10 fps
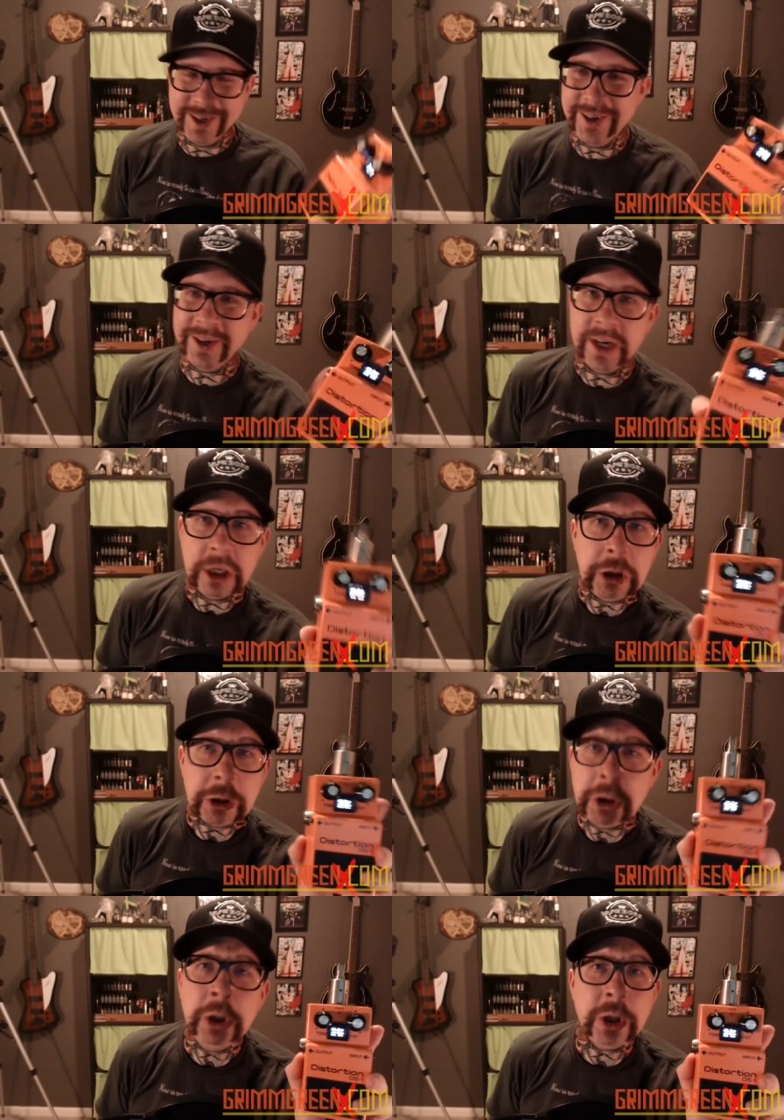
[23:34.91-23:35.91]
good,
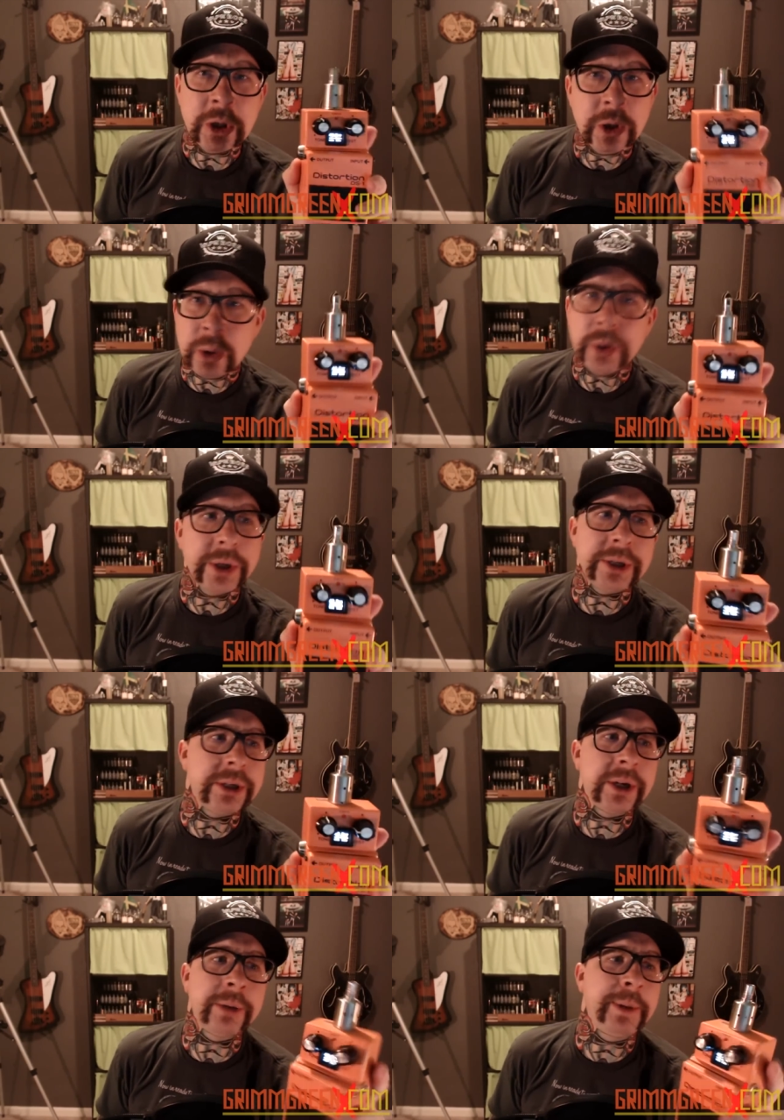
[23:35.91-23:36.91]
good lord,
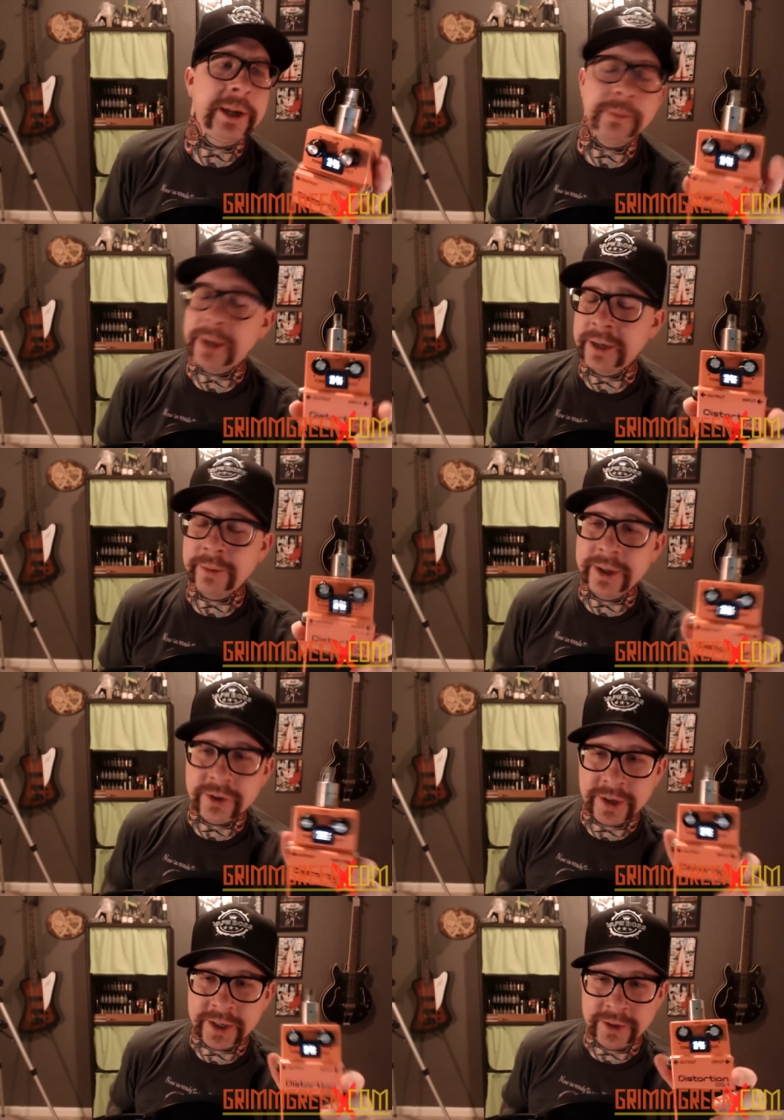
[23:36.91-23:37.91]
guitar pedal mod. What are you
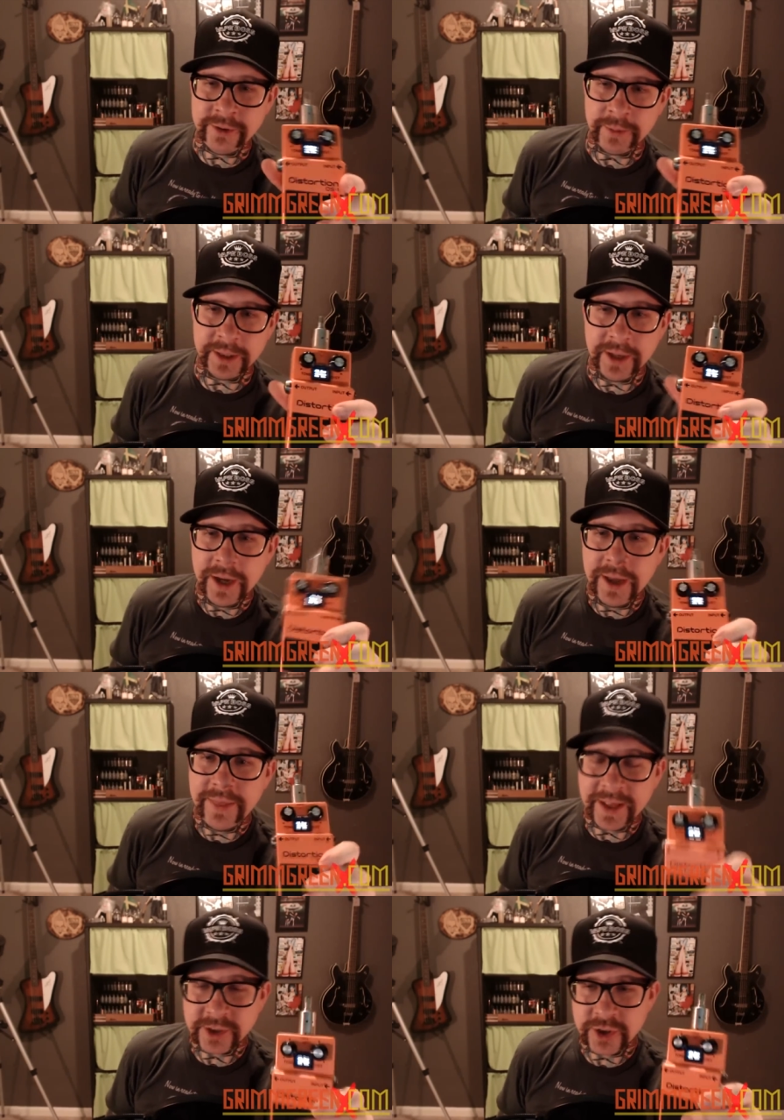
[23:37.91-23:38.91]
trying to do to me?
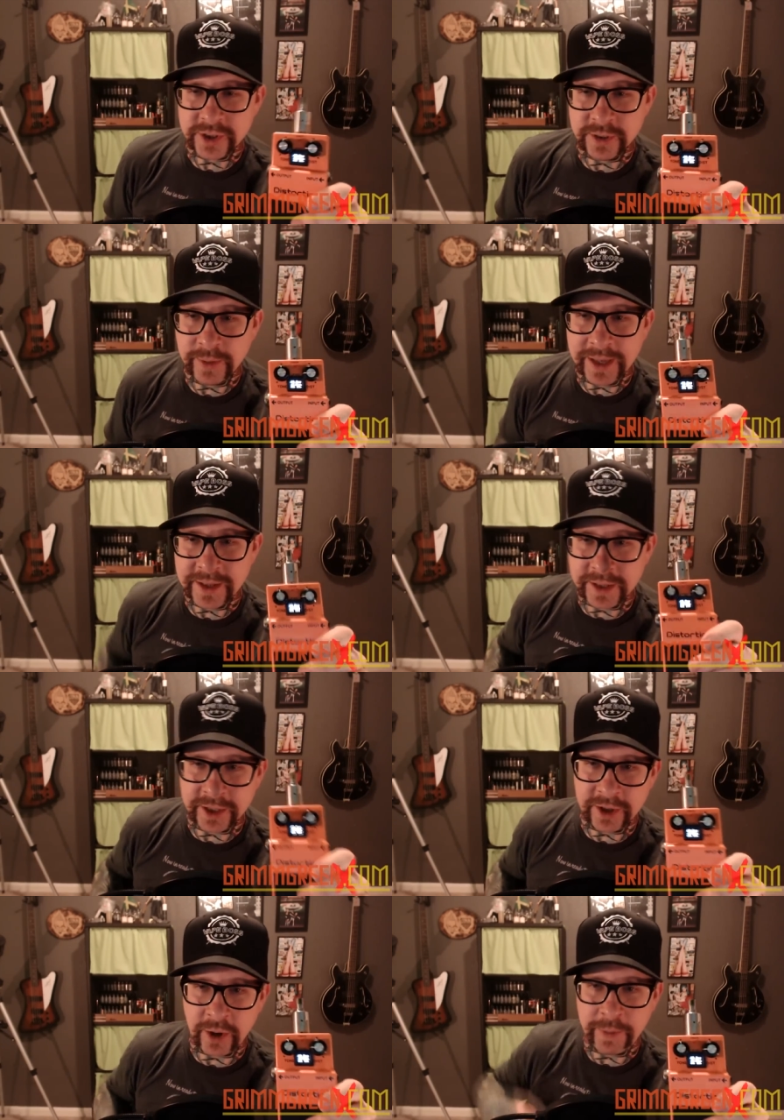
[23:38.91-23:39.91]
That's just the way that the
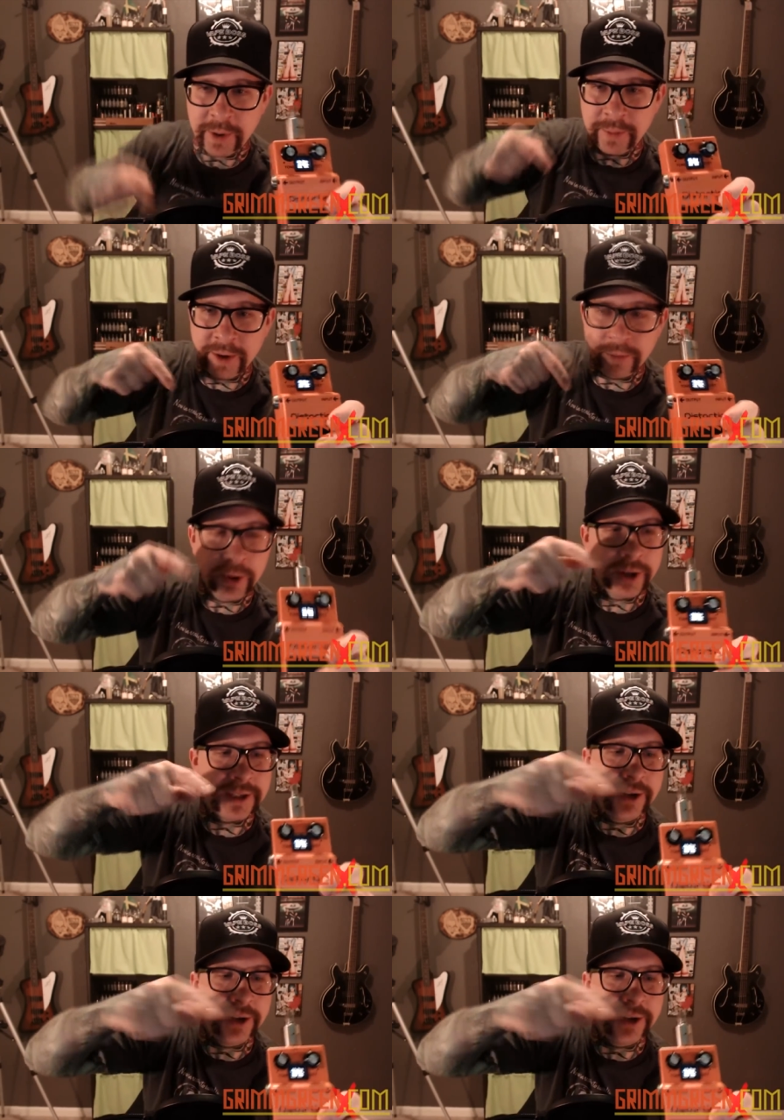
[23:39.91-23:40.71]
guitar pedal mod works. I